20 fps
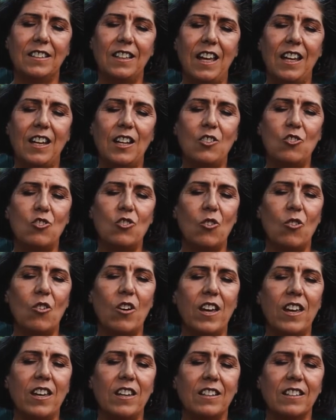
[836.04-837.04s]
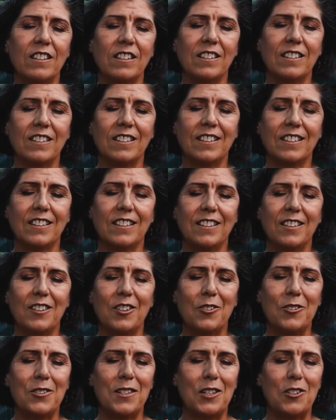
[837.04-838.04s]
and enjoying
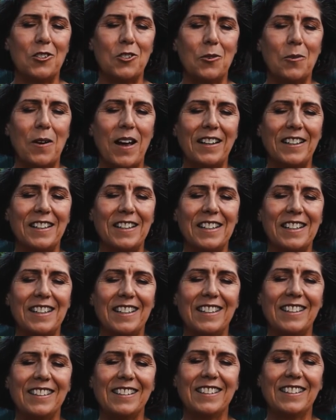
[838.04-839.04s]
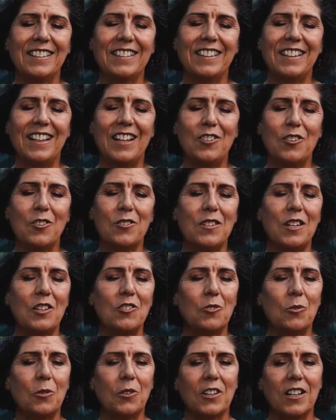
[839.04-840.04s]
your sensuality and your
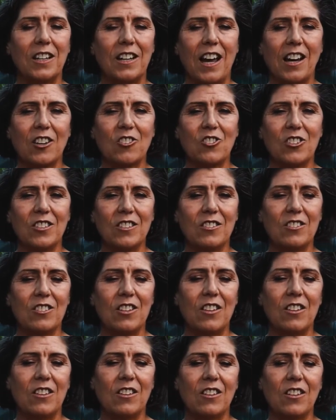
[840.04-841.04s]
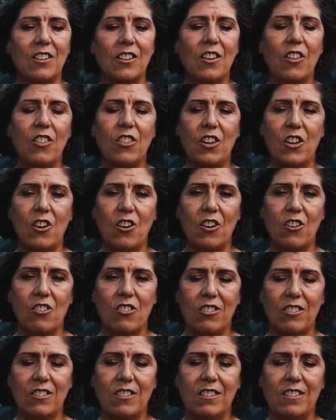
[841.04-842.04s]
sensual connection to the
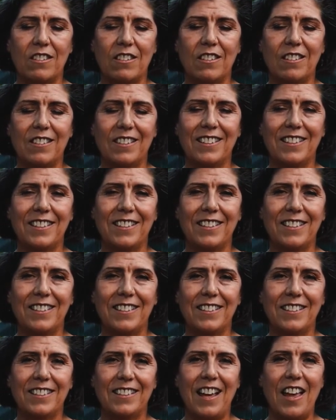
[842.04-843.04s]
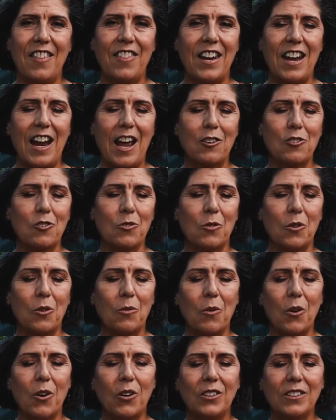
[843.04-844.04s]
earth and the natural
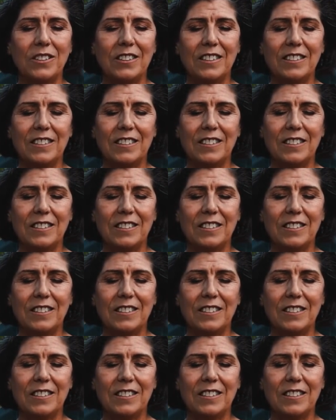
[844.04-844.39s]
world.